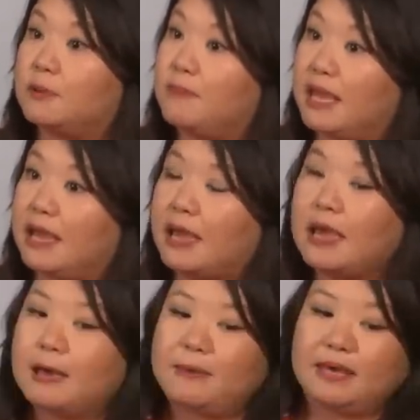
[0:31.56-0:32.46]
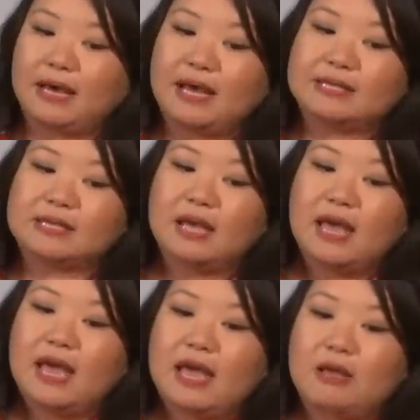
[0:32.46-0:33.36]
to wow. me, because
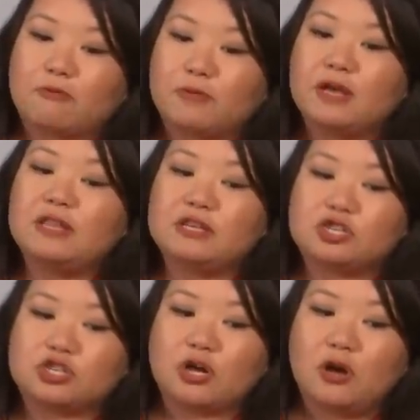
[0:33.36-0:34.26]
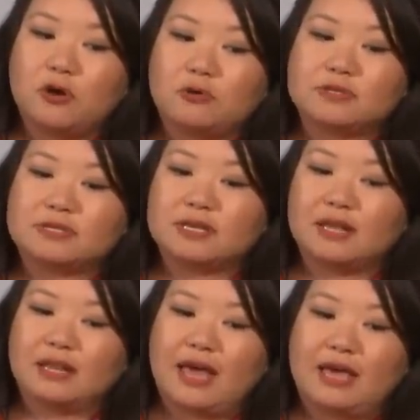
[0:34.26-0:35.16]
it really shows
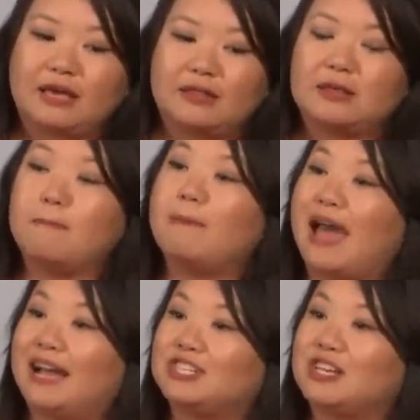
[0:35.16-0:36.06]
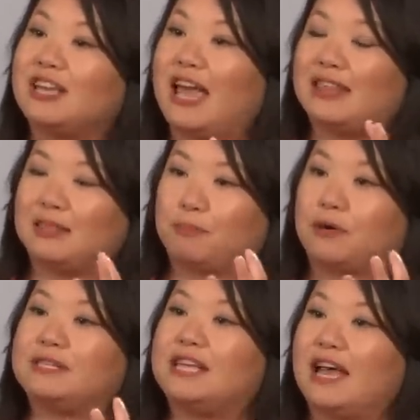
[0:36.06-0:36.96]
like the magic and the
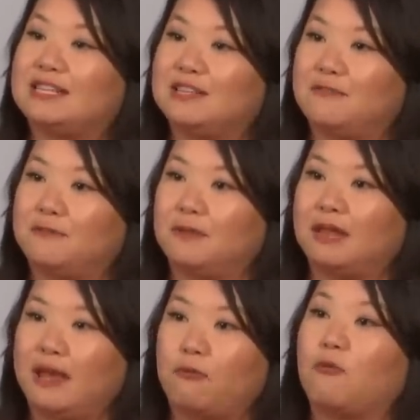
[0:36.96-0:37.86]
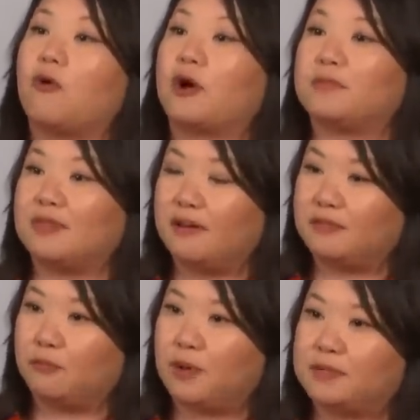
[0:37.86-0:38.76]
protective like warmth
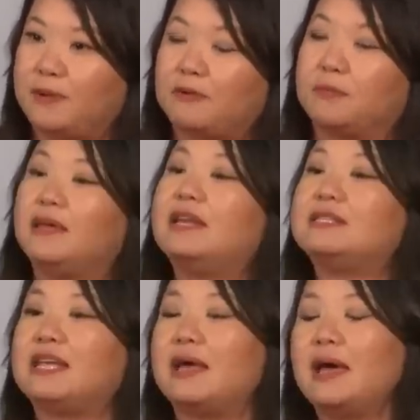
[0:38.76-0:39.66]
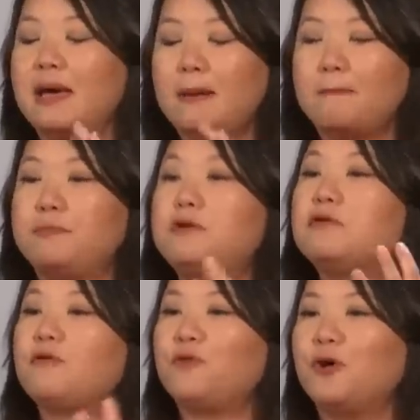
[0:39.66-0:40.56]
of the women's bathroom. It is a
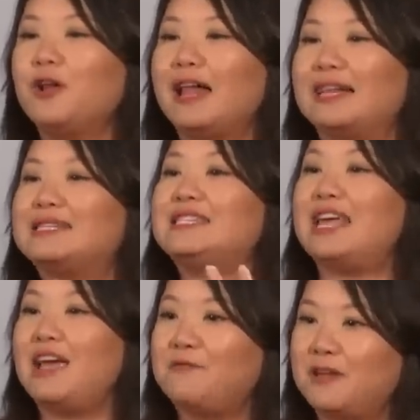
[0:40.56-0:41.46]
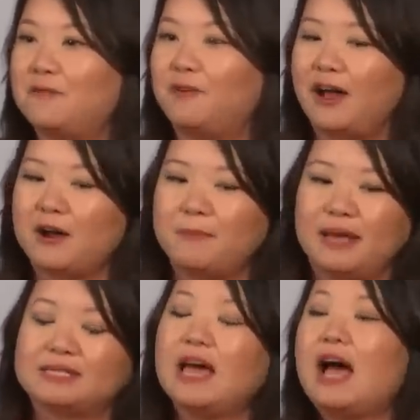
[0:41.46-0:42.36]
beautiful and safe
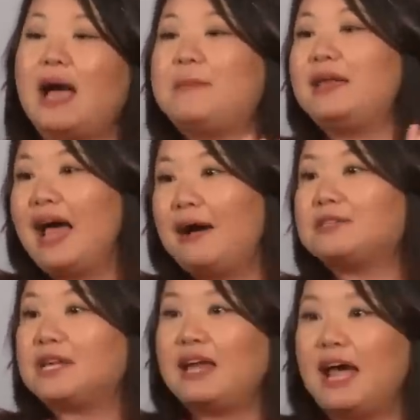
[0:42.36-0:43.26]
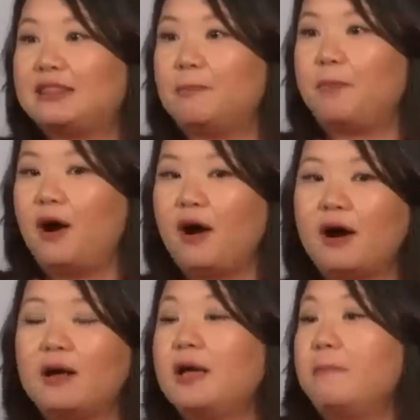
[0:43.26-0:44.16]
environment. I mean, outside at the
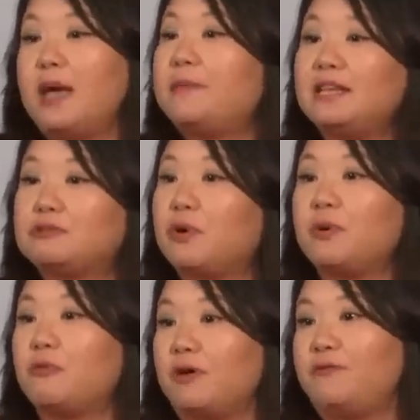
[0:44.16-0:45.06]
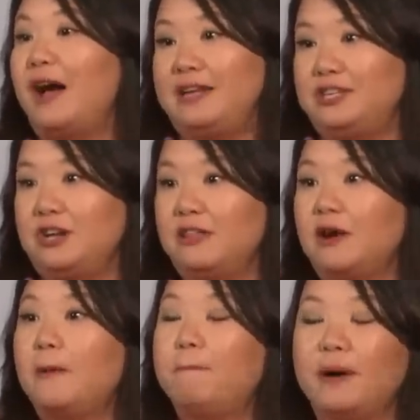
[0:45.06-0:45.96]
bar, maybe these women would have fought each other.
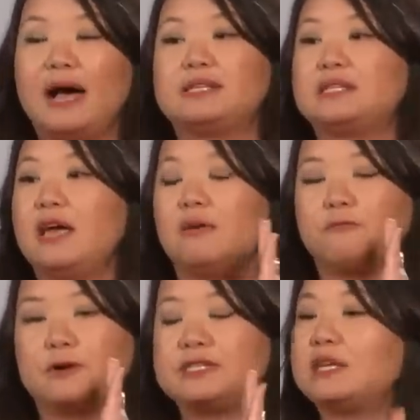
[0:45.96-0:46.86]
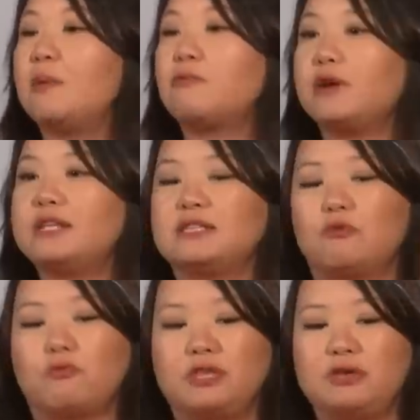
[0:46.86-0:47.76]
Sure. But for some
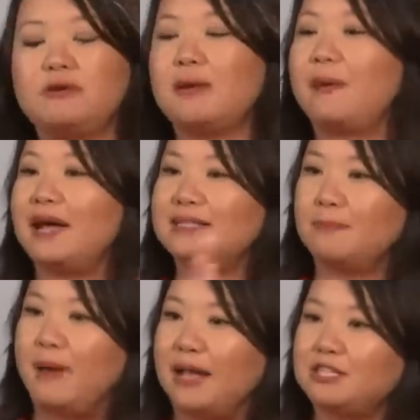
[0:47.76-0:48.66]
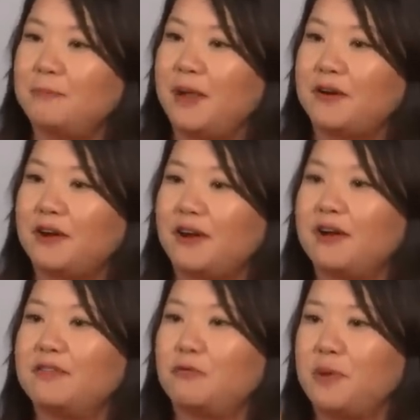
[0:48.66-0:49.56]
reason, when you get past the magic barrier
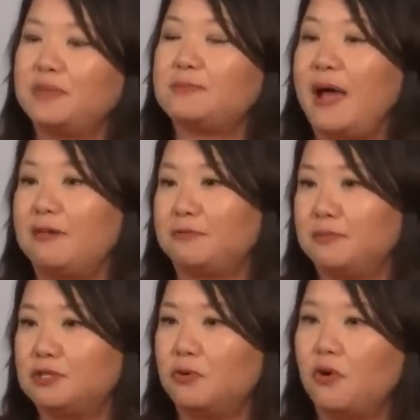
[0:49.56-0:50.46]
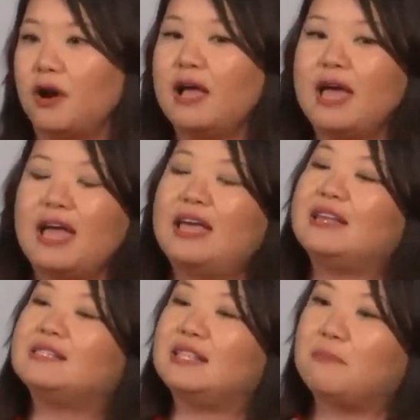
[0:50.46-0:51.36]
of the women's bathroom door, it
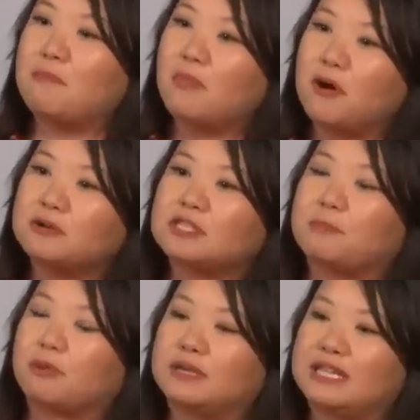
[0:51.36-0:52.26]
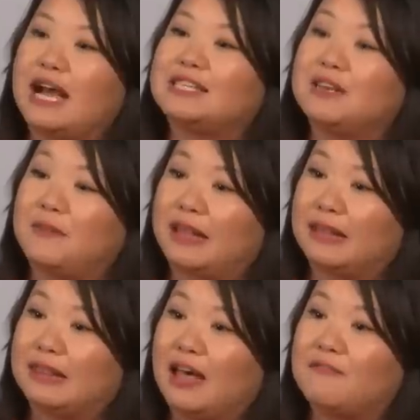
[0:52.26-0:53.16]
is the most protective and
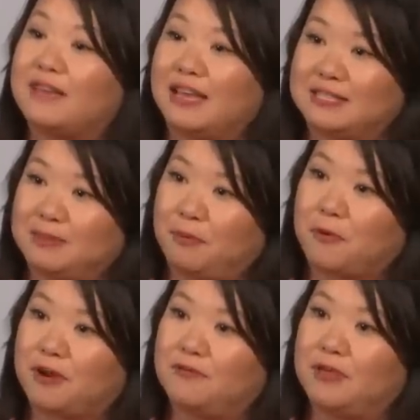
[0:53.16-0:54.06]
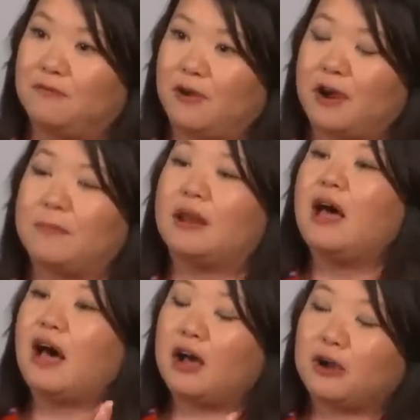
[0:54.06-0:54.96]
loving and supportive environment.
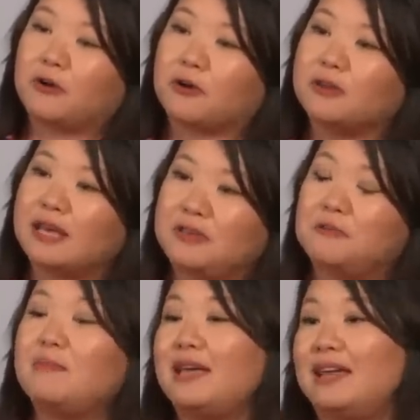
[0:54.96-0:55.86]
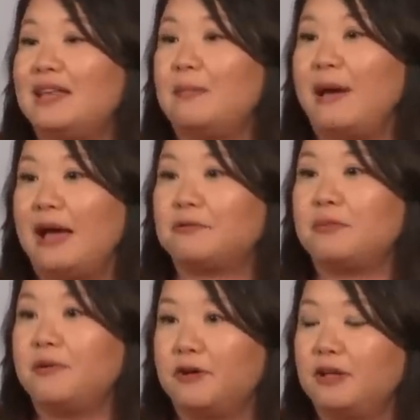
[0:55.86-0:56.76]
A girl that you meet in the
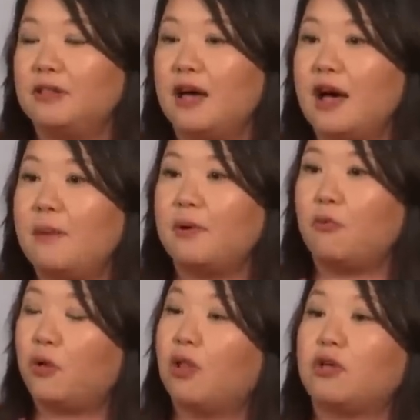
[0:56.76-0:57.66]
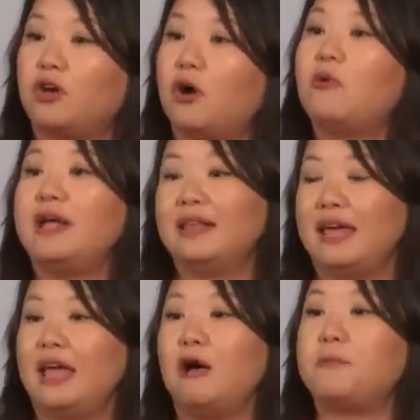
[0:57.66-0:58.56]
bathroom of a club will go and
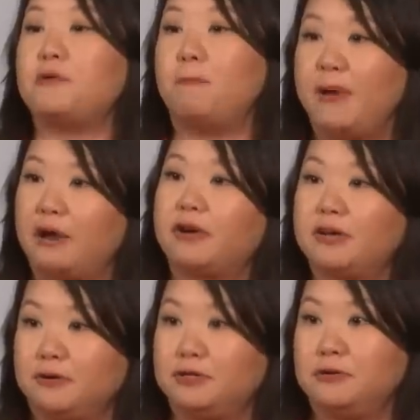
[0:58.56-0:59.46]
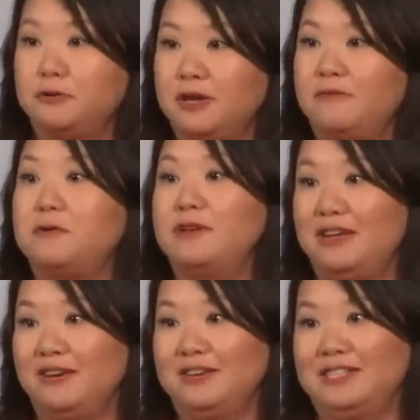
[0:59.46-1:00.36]
like help you bury your dude if you need her